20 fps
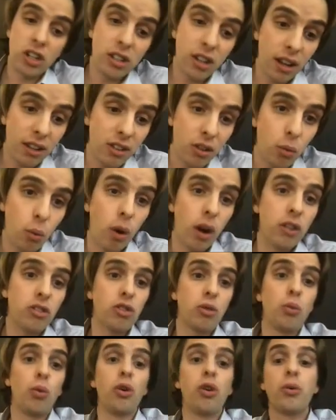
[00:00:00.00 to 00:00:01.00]
doesn't want
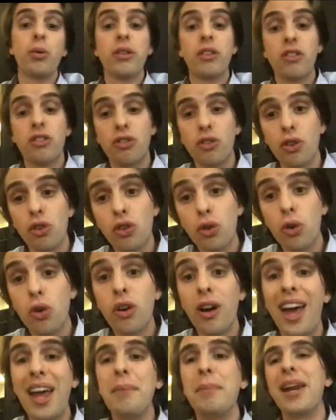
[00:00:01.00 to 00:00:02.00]
to work with the surgical
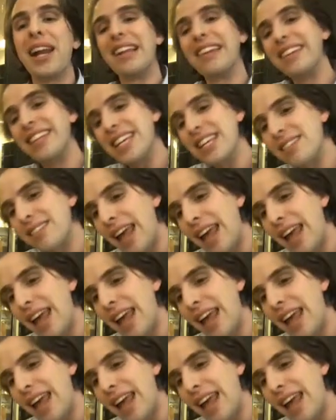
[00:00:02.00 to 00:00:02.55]
guide, but at least